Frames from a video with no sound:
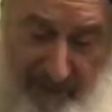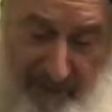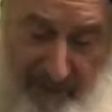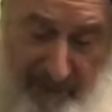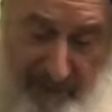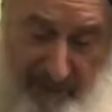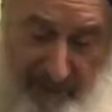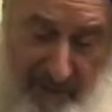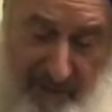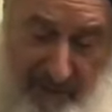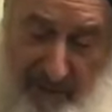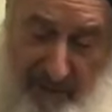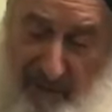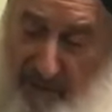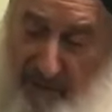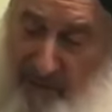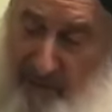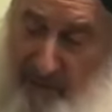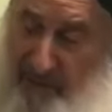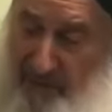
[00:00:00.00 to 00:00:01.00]
I don't
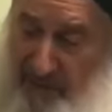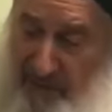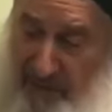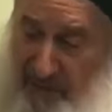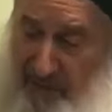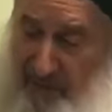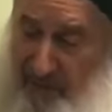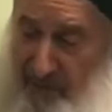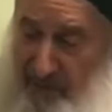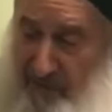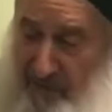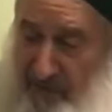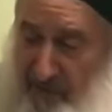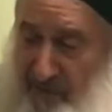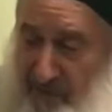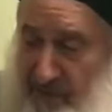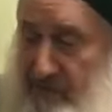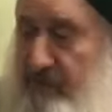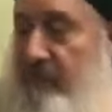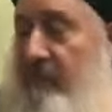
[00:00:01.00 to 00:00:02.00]
know the rest of it's
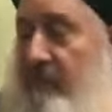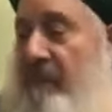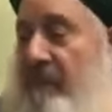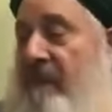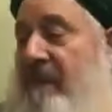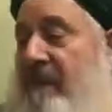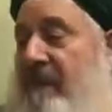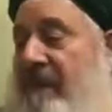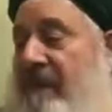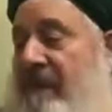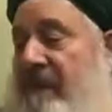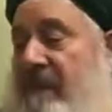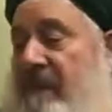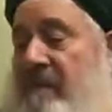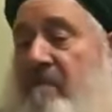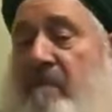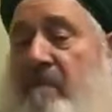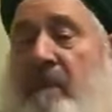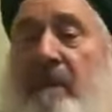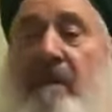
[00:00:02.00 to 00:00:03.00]
true.
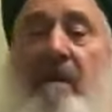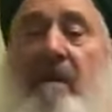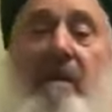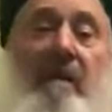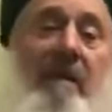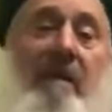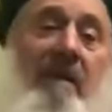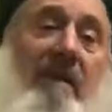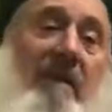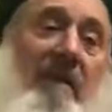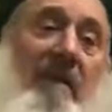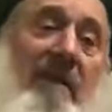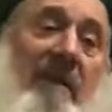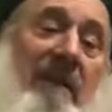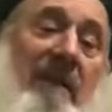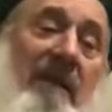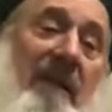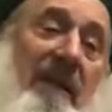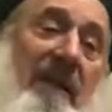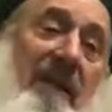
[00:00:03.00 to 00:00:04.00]
But
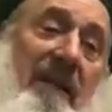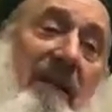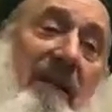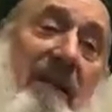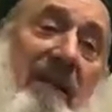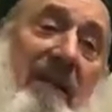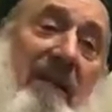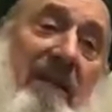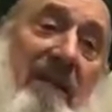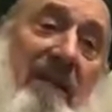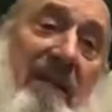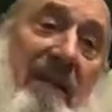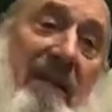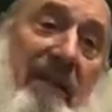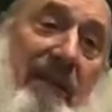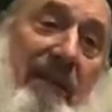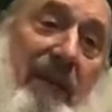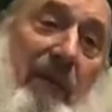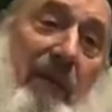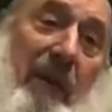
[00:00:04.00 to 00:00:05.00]

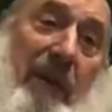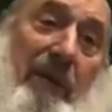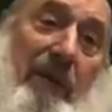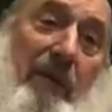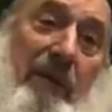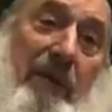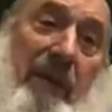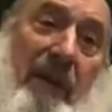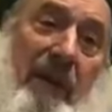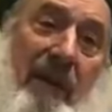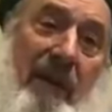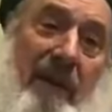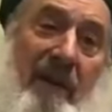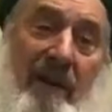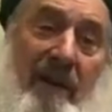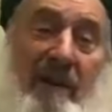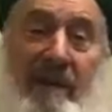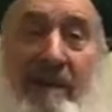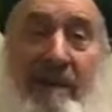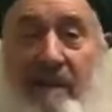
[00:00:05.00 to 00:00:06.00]
if you want to think
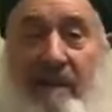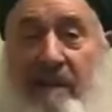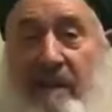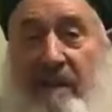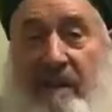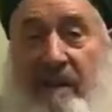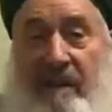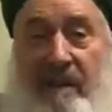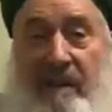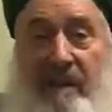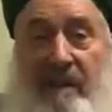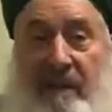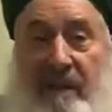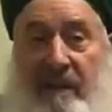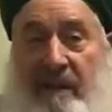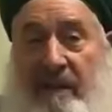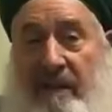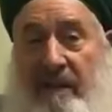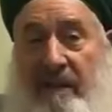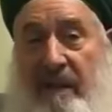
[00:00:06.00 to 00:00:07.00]

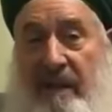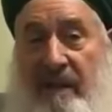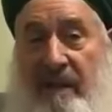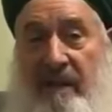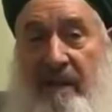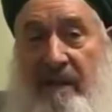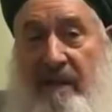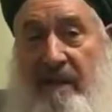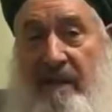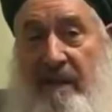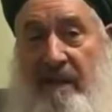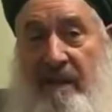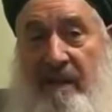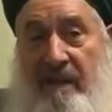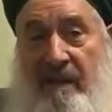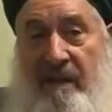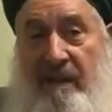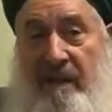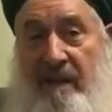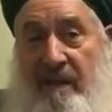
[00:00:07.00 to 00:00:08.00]
that
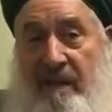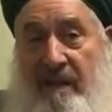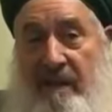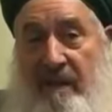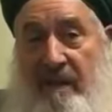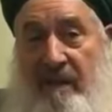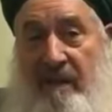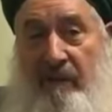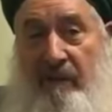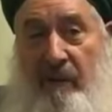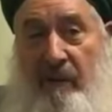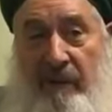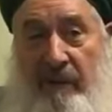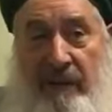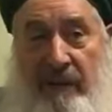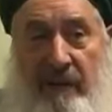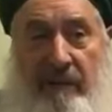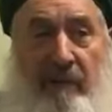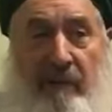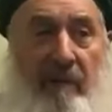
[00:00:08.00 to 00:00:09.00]
for
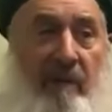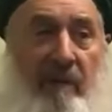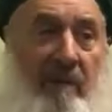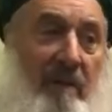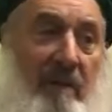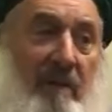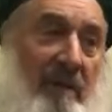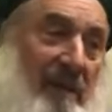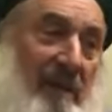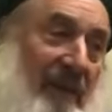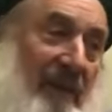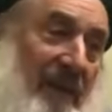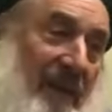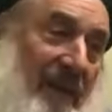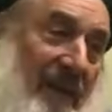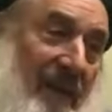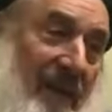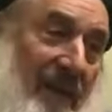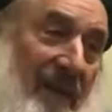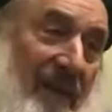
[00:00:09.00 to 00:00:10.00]
evil,
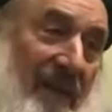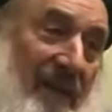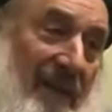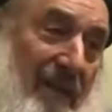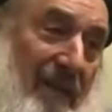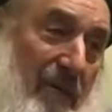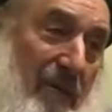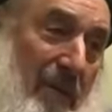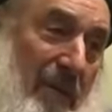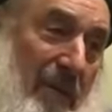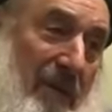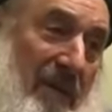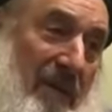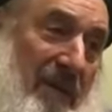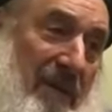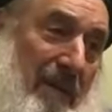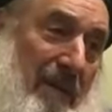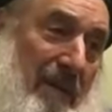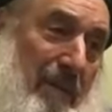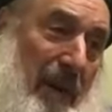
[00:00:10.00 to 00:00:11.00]
this world is
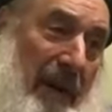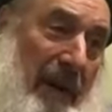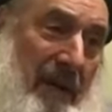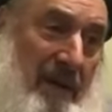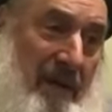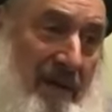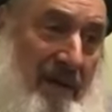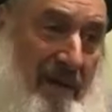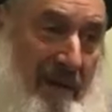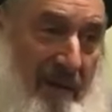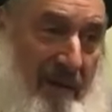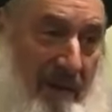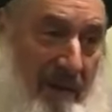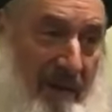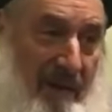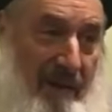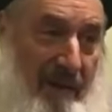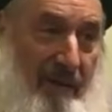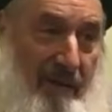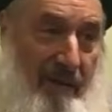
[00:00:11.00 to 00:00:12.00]
a place
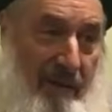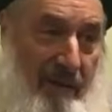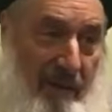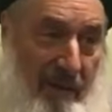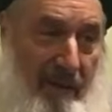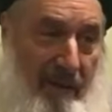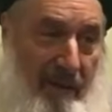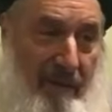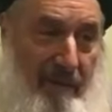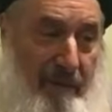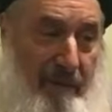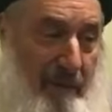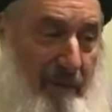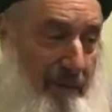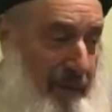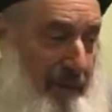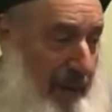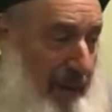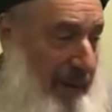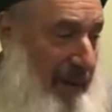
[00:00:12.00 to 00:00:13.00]
for
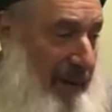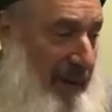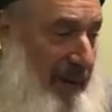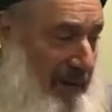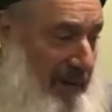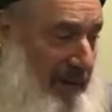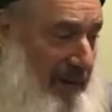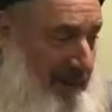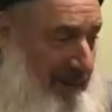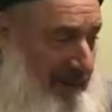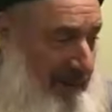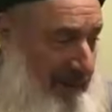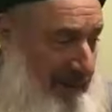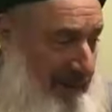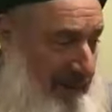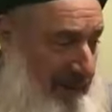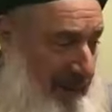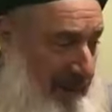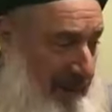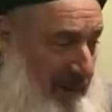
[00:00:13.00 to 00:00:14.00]
preparing
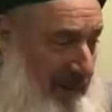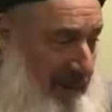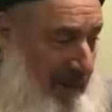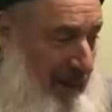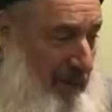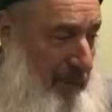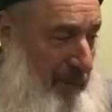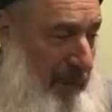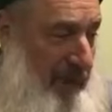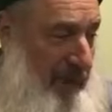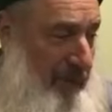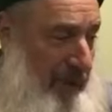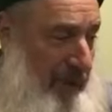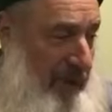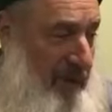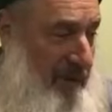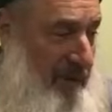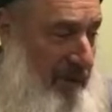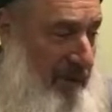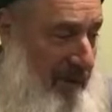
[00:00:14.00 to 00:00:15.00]
a big
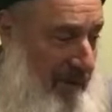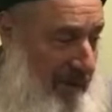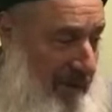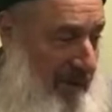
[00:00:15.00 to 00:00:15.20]
feast,